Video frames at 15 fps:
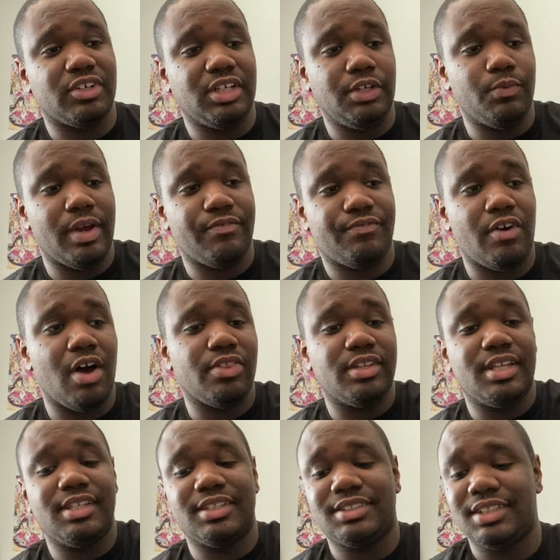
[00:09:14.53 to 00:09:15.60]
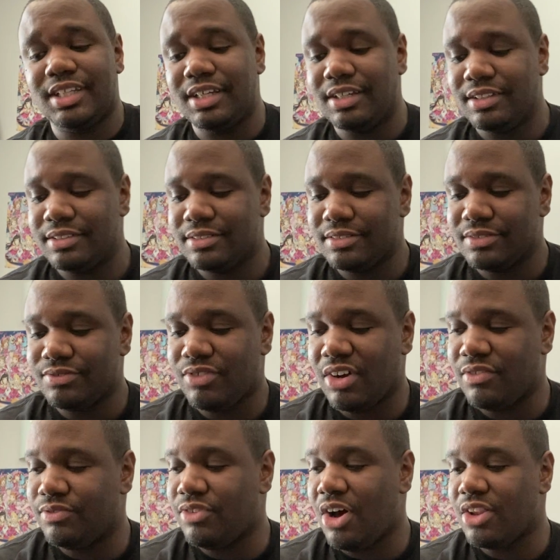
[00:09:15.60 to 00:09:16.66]
He went farther than the city,
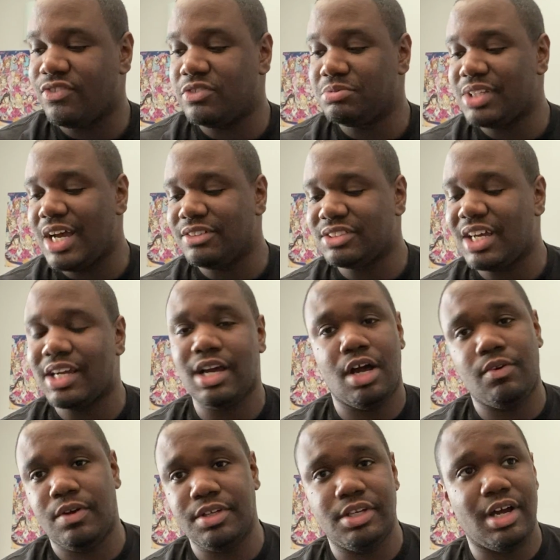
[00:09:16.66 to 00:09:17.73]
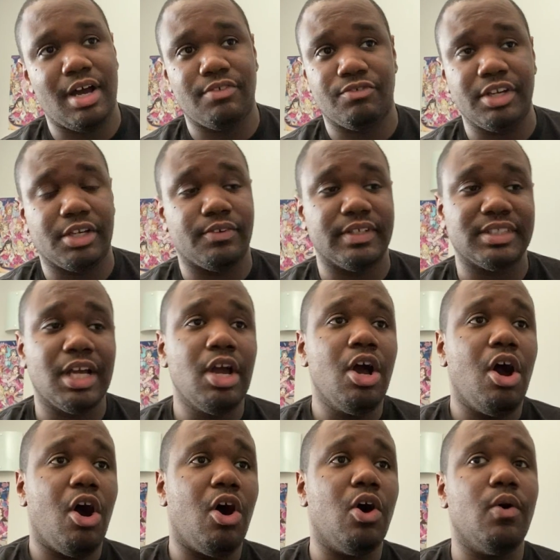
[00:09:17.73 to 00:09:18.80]
farther from town. Sakawa, you know how Riko is,
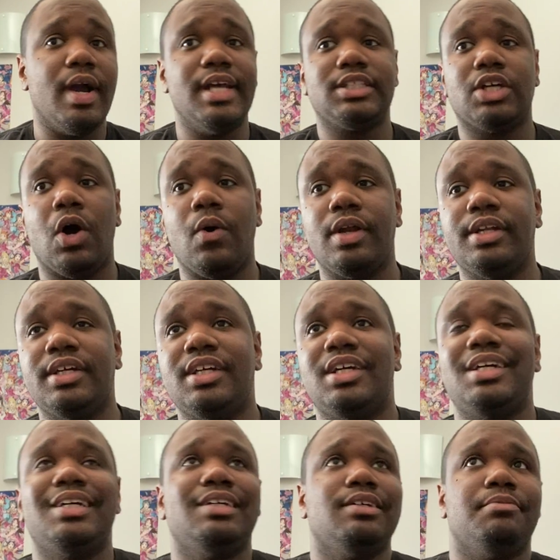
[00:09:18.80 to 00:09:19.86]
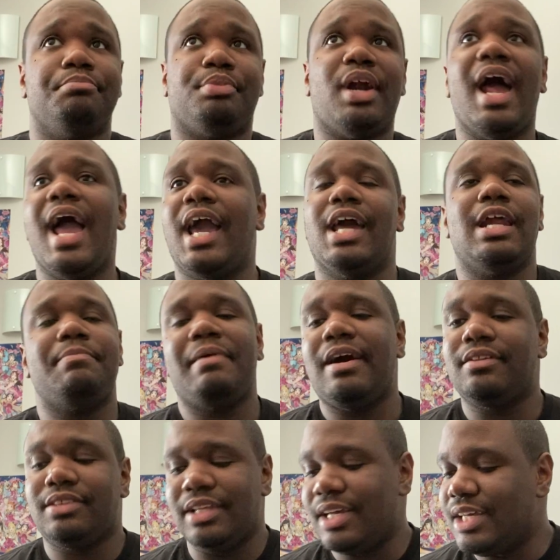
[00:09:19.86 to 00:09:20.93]
always going, bragging
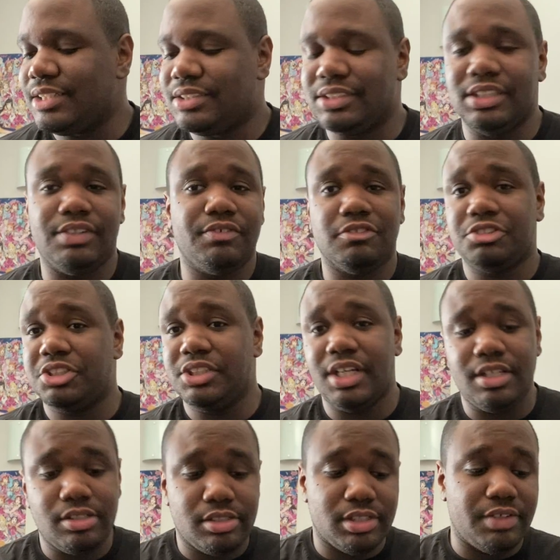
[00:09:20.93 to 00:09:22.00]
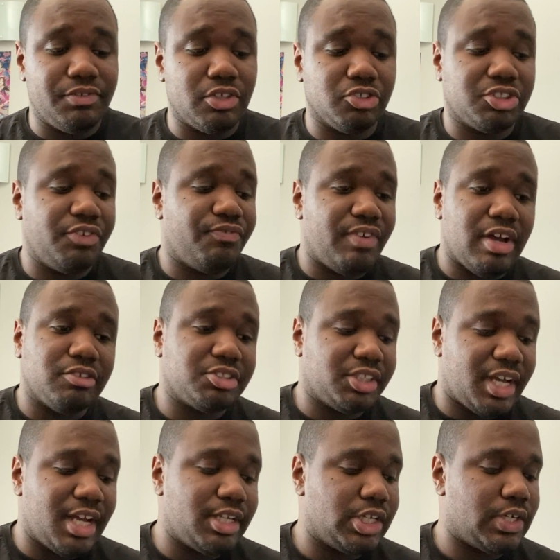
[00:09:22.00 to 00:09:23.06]
about this. Even though she failed, she
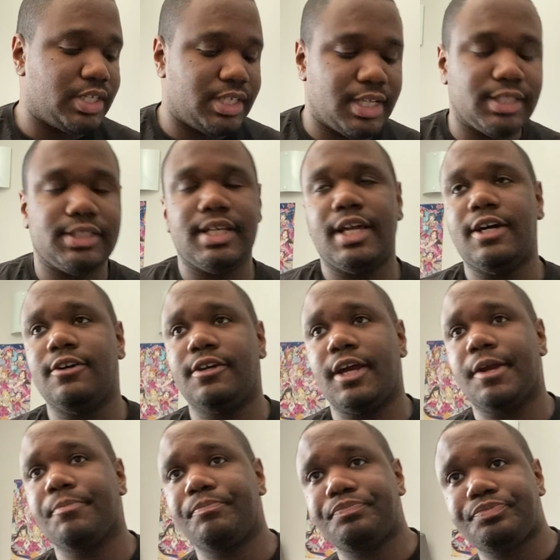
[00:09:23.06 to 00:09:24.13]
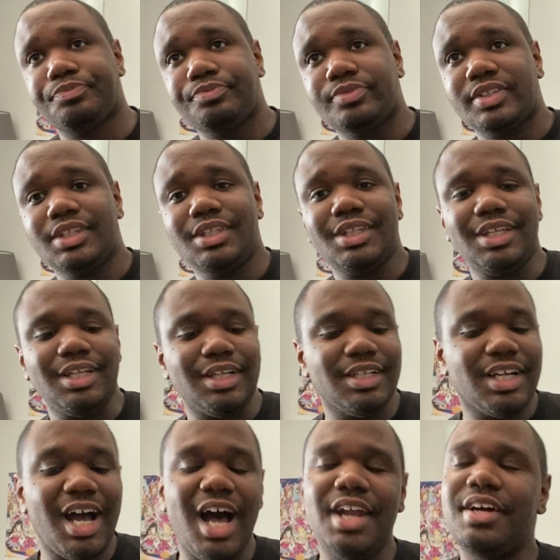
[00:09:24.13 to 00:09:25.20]
can't do it, and that's that. Okay.
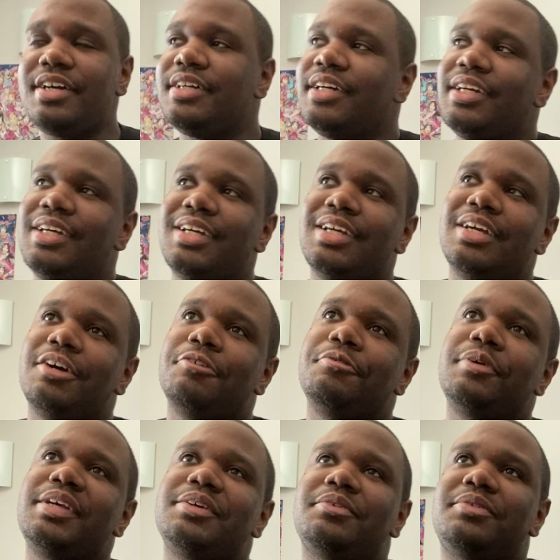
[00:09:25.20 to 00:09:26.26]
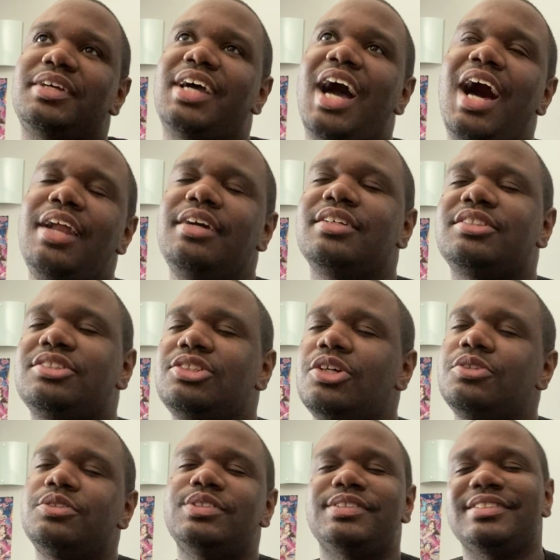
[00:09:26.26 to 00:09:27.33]
Kanna is
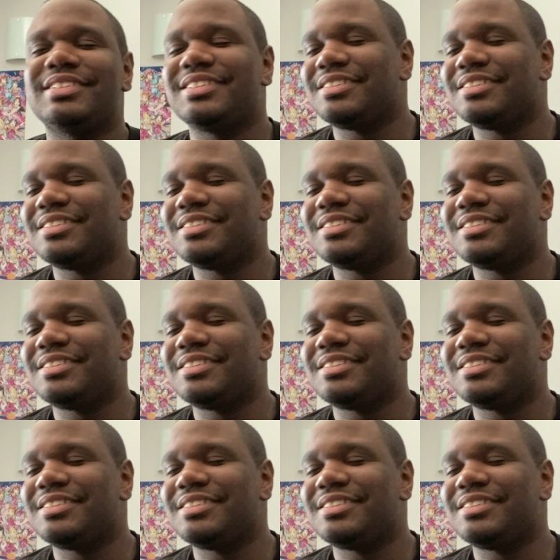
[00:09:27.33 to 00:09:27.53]
so.